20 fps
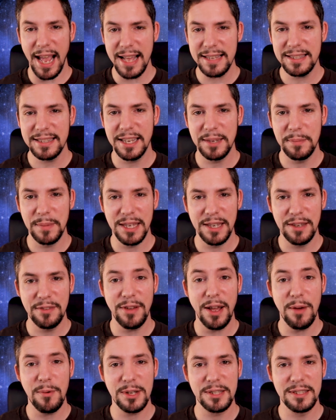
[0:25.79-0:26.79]
asking me
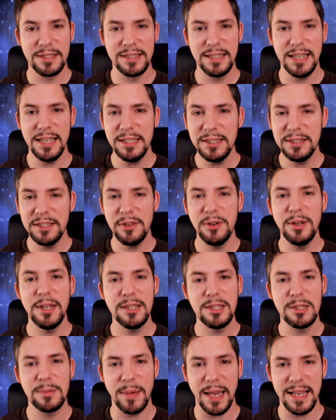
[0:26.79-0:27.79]
if I was still
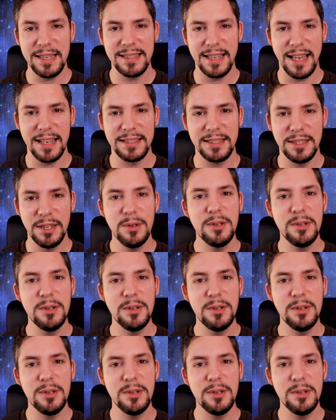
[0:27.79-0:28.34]
doing SpaceX